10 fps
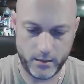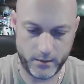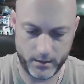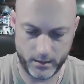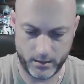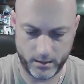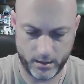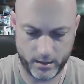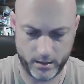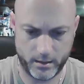think
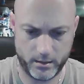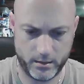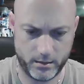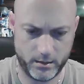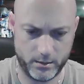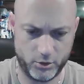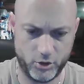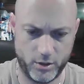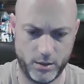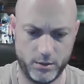I can
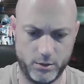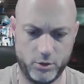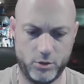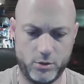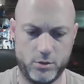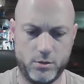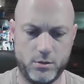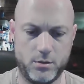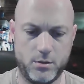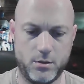change
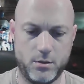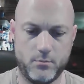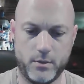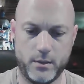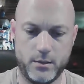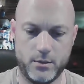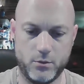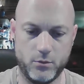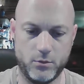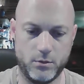Play
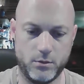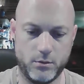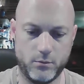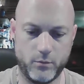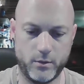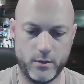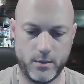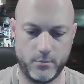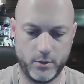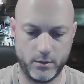Store. Where did I
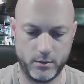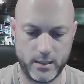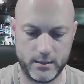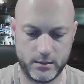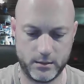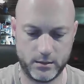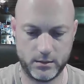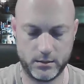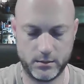put the lights?